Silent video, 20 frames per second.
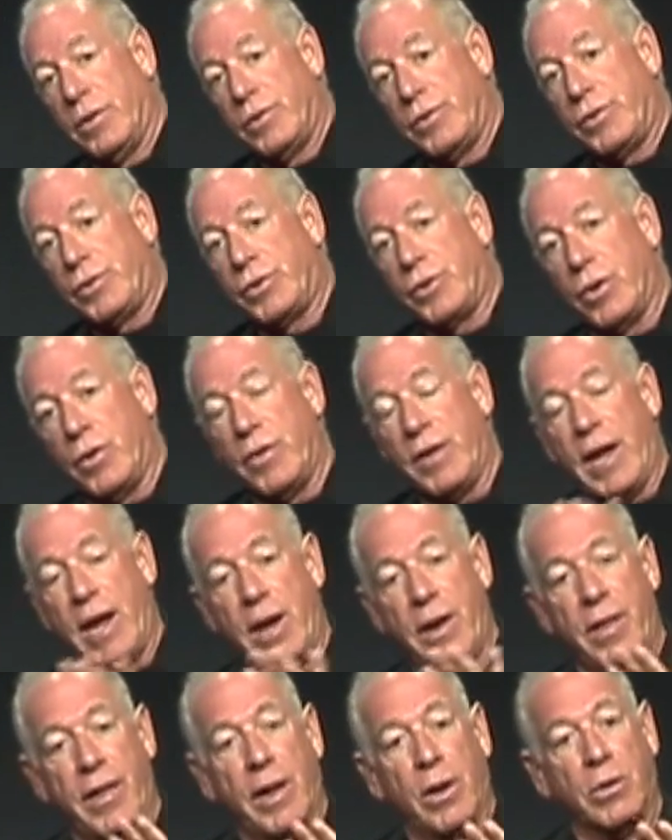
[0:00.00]
so
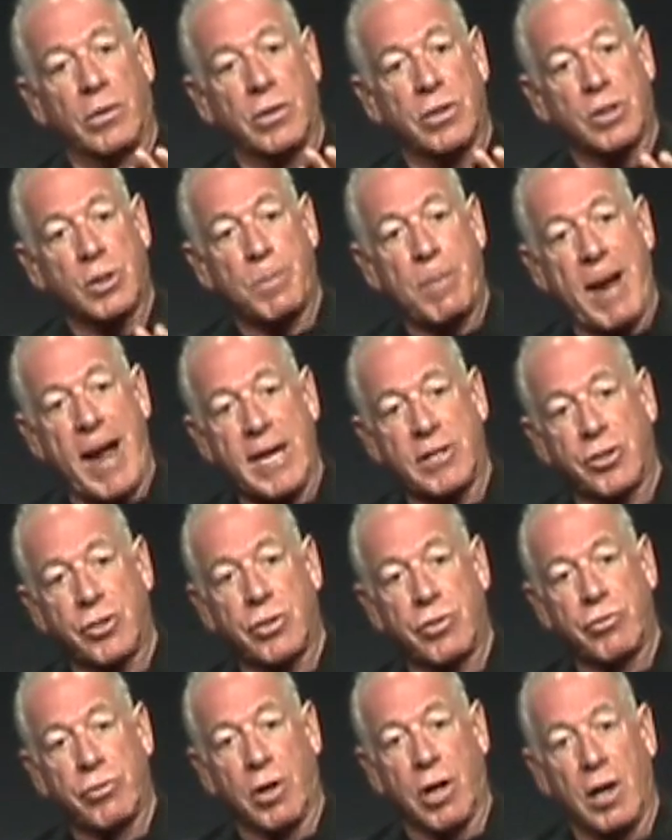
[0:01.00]
that they'll
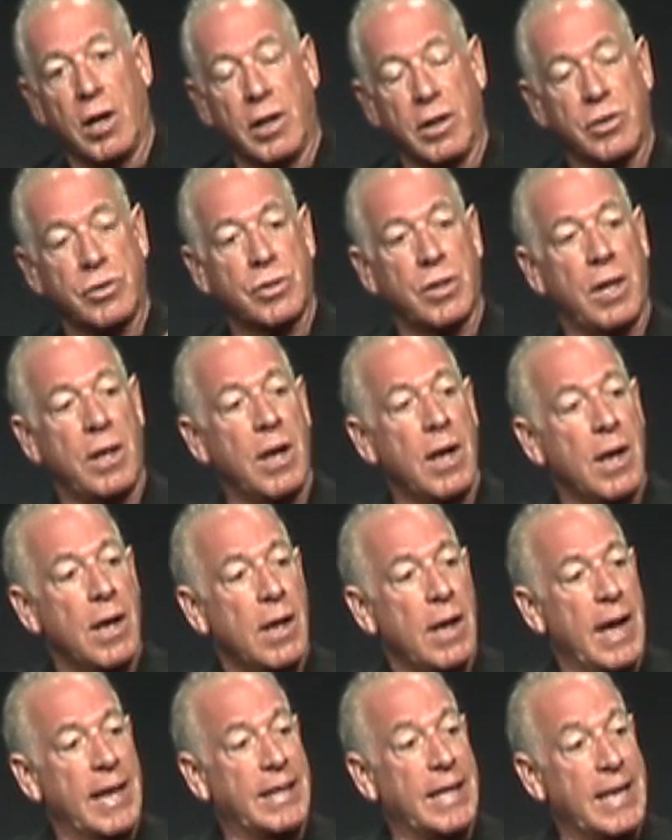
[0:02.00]
dispatch drugs and
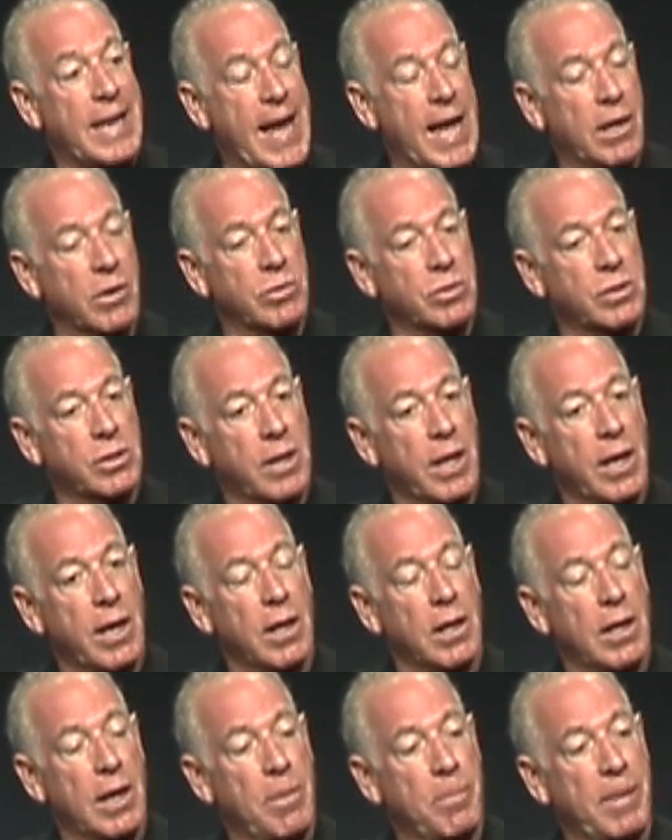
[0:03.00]
at the
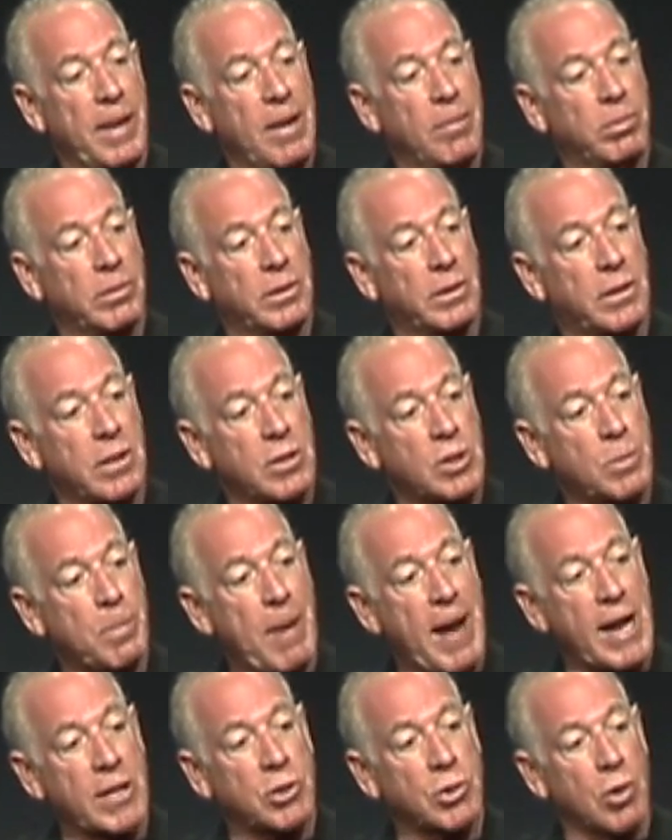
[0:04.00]
nanoscale and be able to
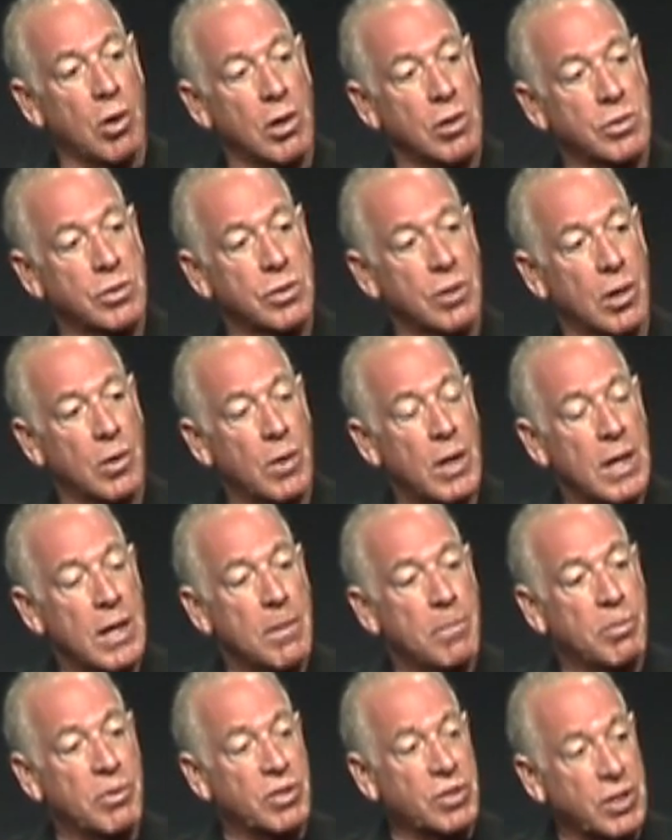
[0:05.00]
dispatch also
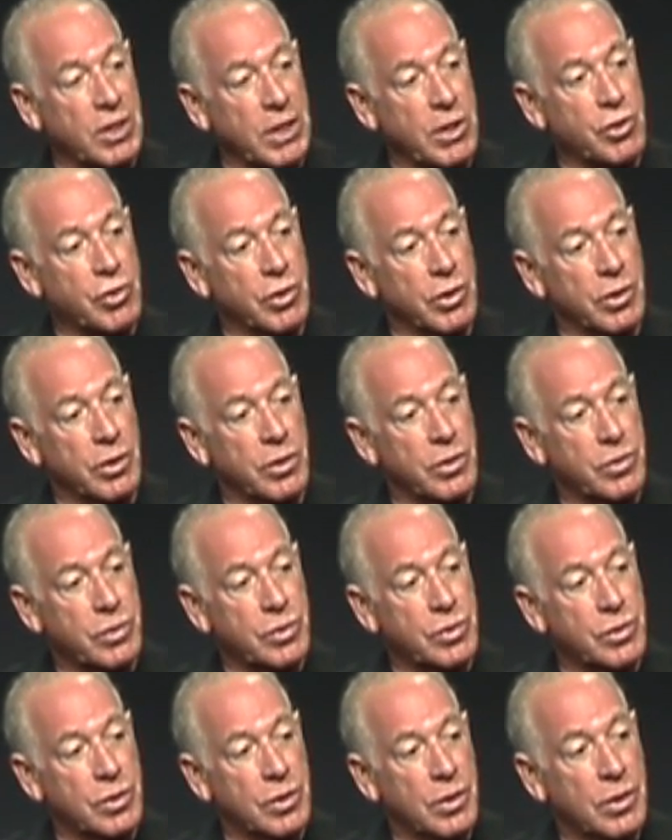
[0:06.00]

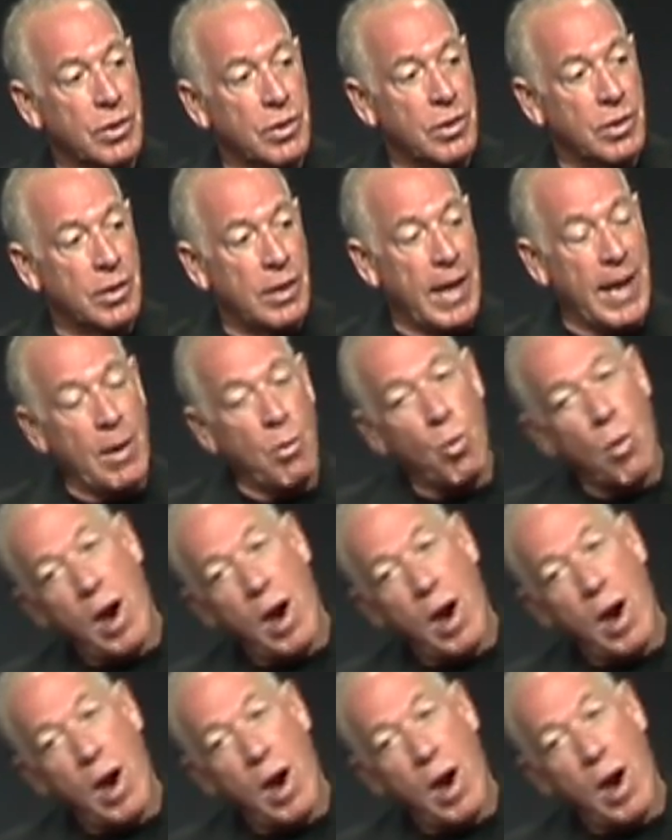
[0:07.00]
procedures and